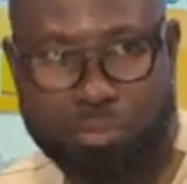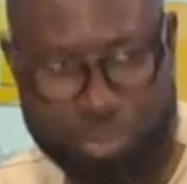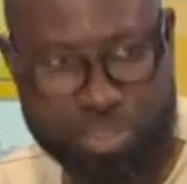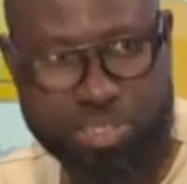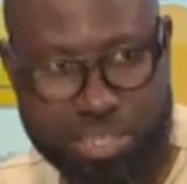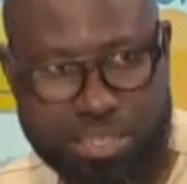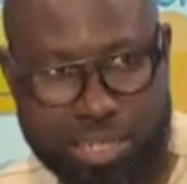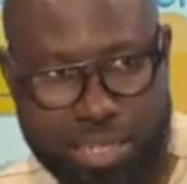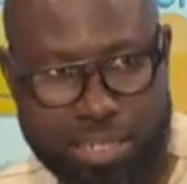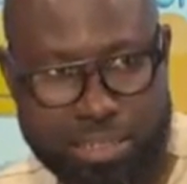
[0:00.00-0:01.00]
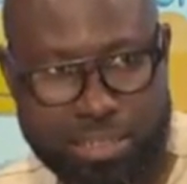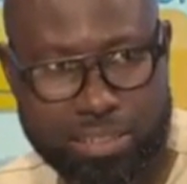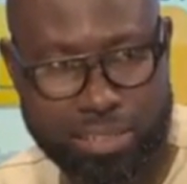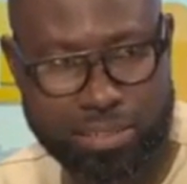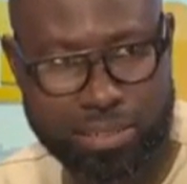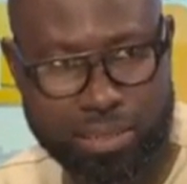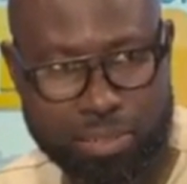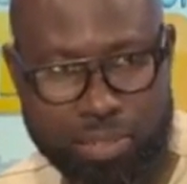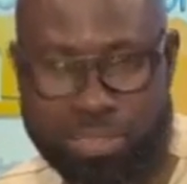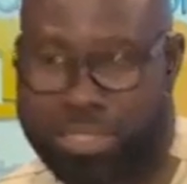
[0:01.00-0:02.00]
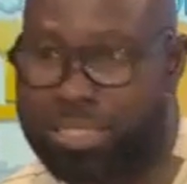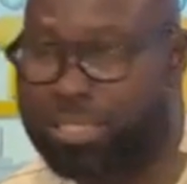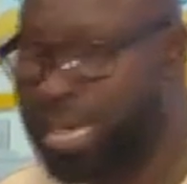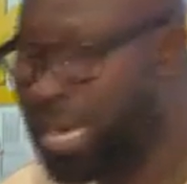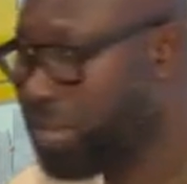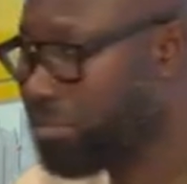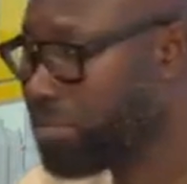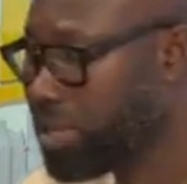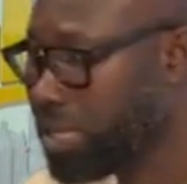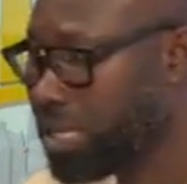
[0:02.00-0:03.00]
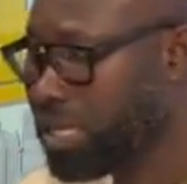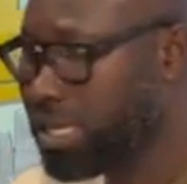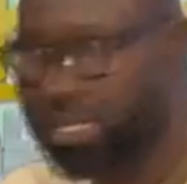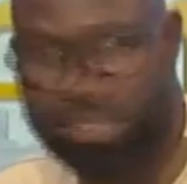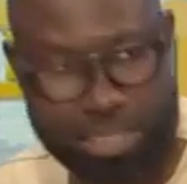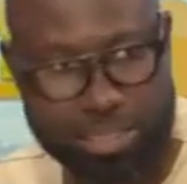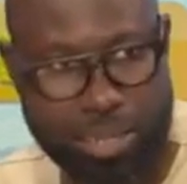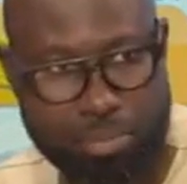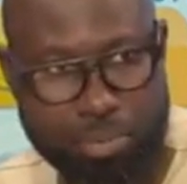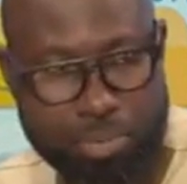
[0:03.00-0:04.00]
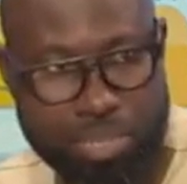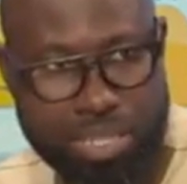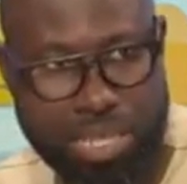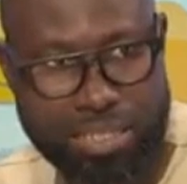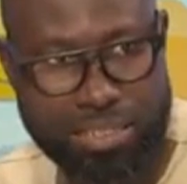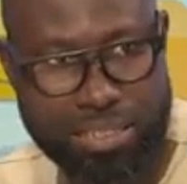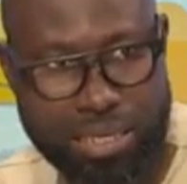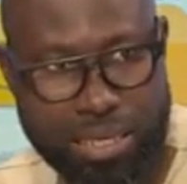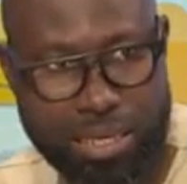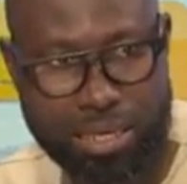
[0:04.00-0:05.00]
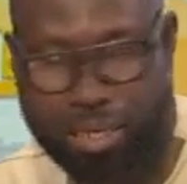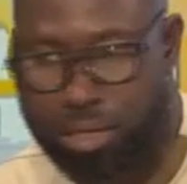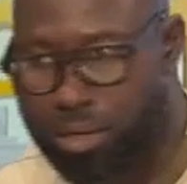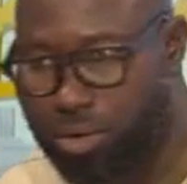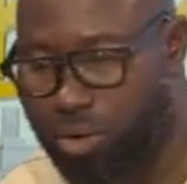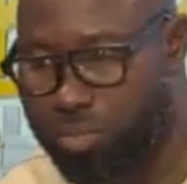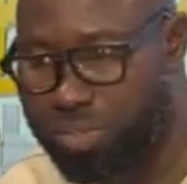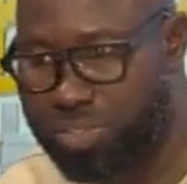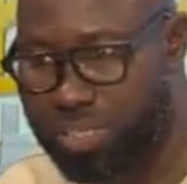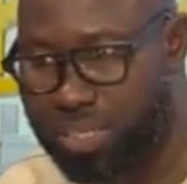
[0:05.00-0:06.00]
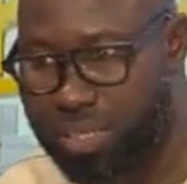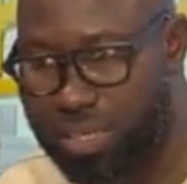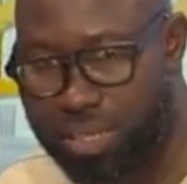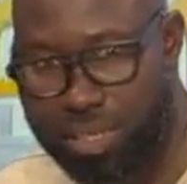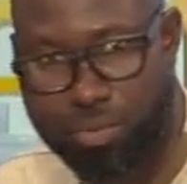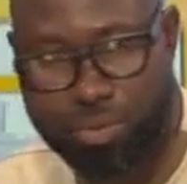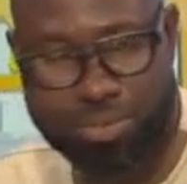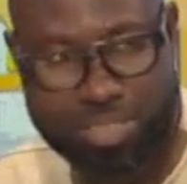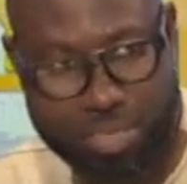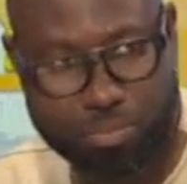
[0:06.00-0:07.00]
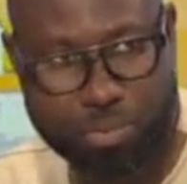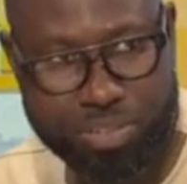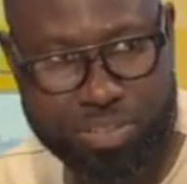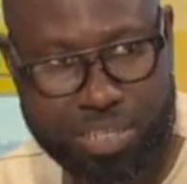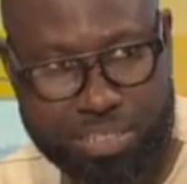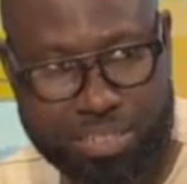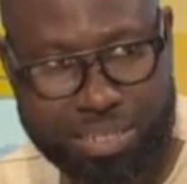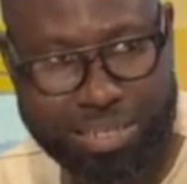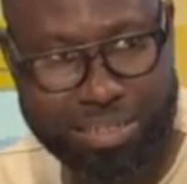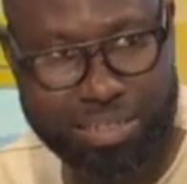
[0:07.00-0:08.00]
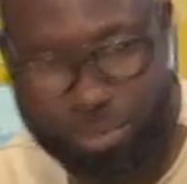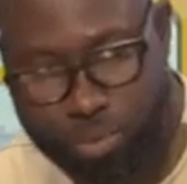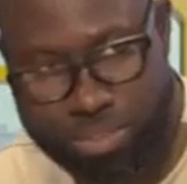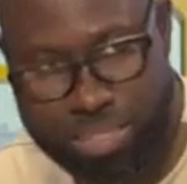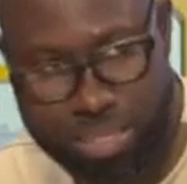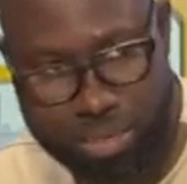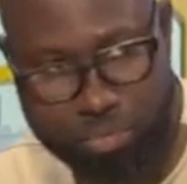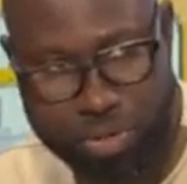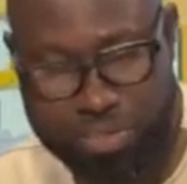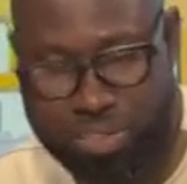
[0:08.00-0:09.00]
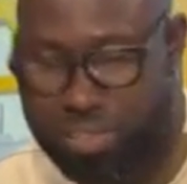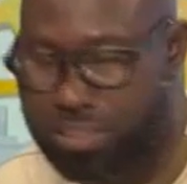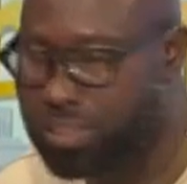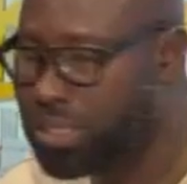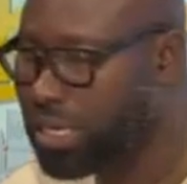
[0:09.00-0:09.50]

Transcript: A president-elect, yes. Because at the time he set up that committee, he was the president-elect. He wasn't the president.